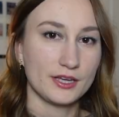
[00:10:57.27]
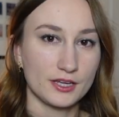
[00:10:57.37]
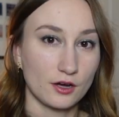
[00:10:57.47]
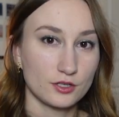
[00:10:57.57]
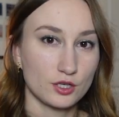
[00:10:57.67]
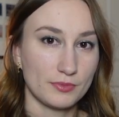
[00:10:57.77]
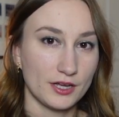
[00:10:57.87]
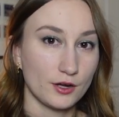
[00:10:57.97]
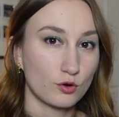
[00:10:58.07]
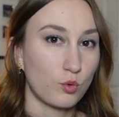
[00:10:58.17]
He can also
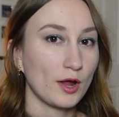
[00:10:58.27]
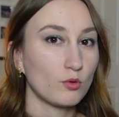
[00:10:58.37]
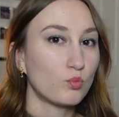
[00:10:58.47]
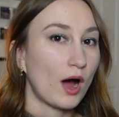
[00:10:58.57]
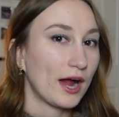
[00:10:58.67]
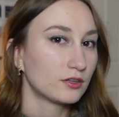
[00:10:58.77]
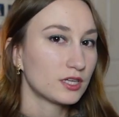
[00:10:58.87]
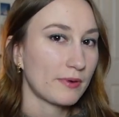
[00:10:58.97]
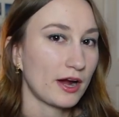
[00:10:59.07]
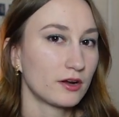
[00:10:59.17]
be quite
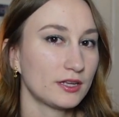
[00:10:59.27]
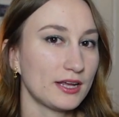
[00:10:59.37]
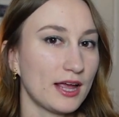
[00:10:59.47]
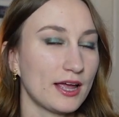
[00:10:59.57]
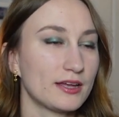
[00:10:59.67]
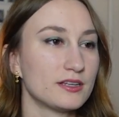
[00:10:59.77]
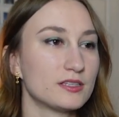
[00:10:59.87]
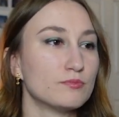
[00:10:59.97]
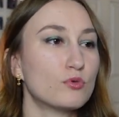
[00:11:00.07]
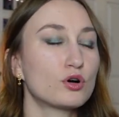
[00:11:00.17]
wild apparently, and
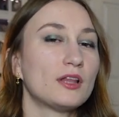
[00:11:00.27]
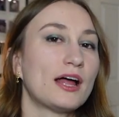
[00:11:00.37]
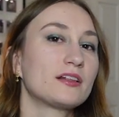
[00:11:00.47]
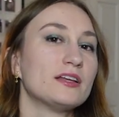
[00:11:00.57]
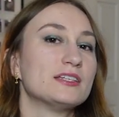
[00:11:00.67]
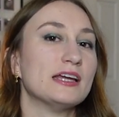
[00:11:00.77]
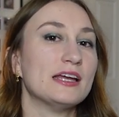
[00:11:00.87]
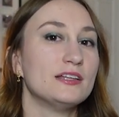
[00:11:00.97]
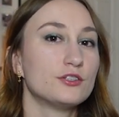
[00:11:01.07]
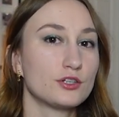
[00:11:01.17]
is more likely to
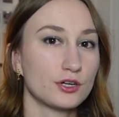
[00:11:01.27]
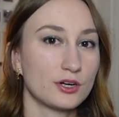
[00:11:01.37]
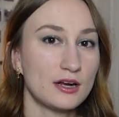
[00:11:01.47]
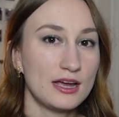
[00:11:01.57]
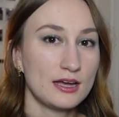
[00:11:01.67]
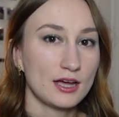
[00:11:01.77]
enter